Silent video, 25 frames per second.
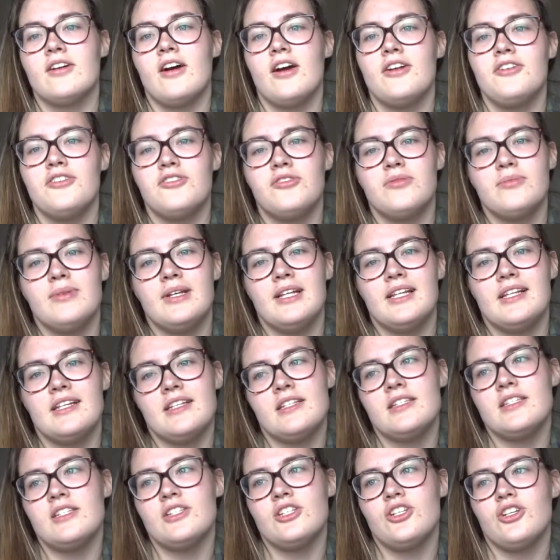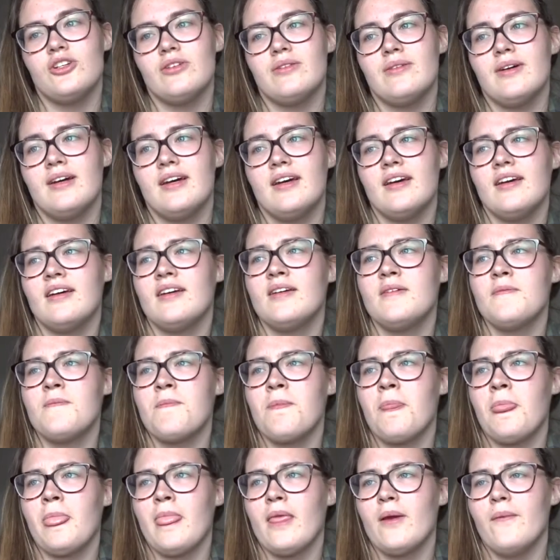I normally listen to it
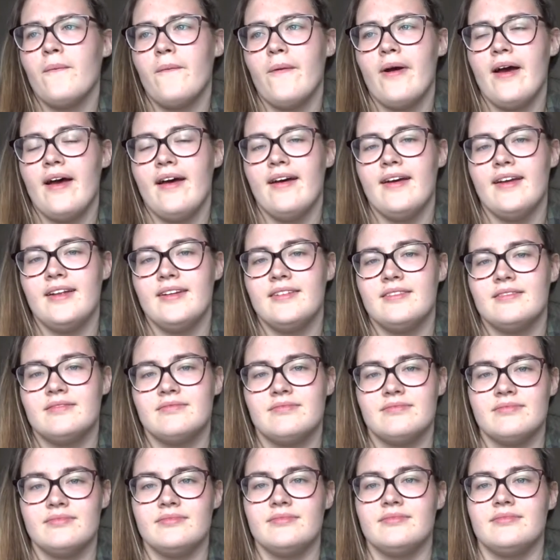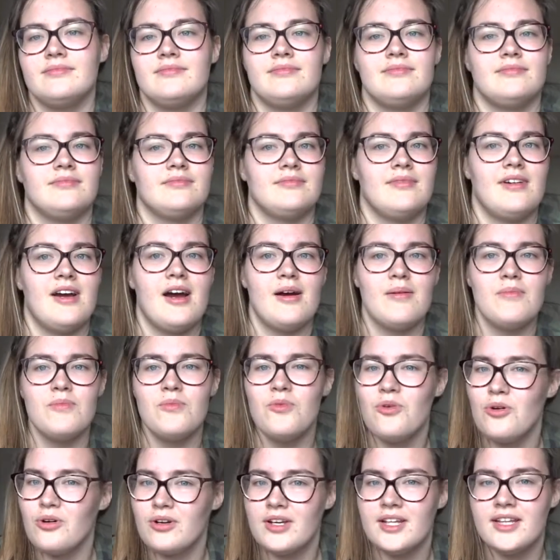when I'm
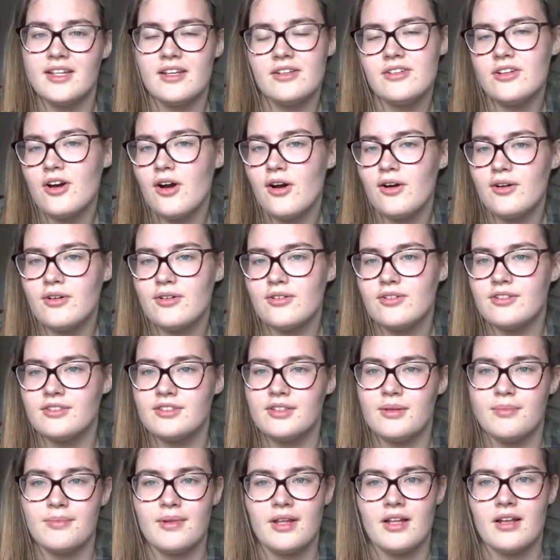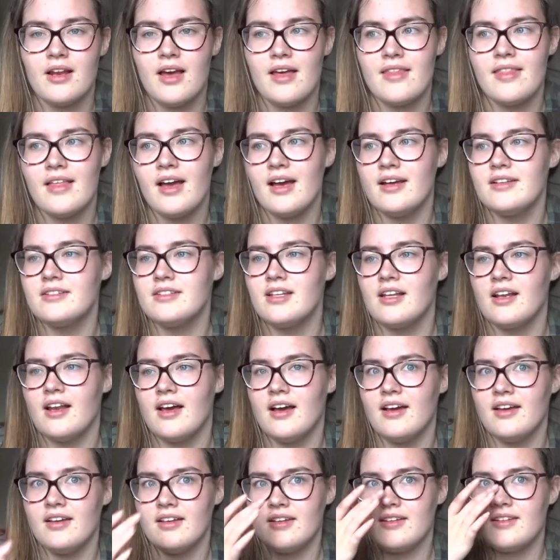walking the dog or something like that to
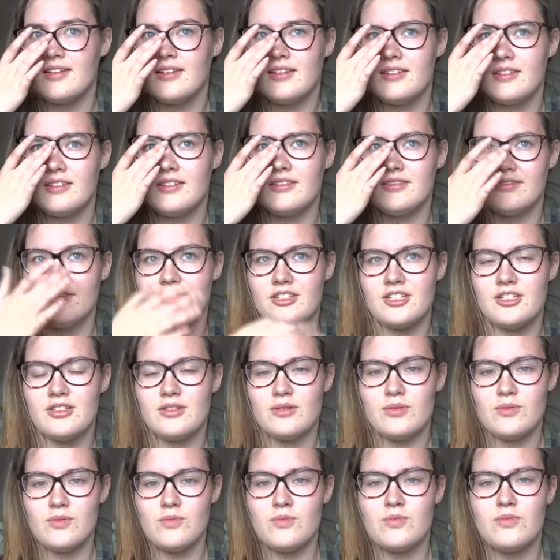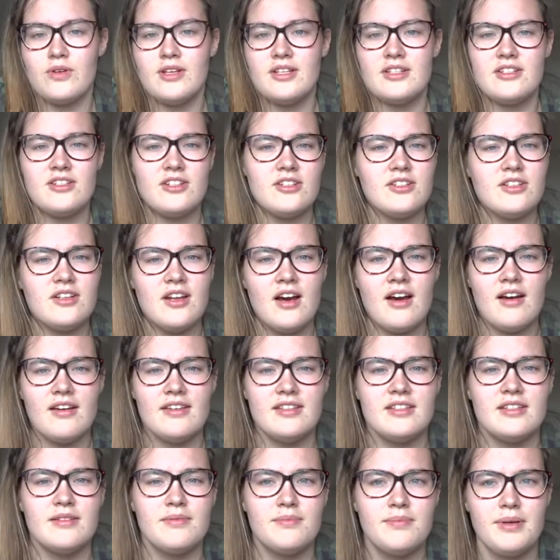like, just, it's just
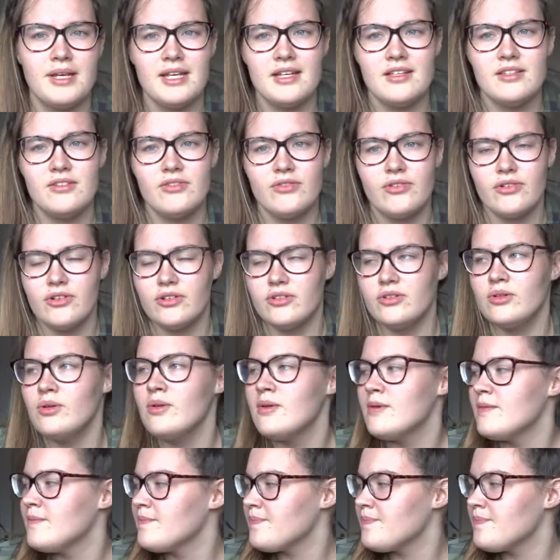nice and peaceful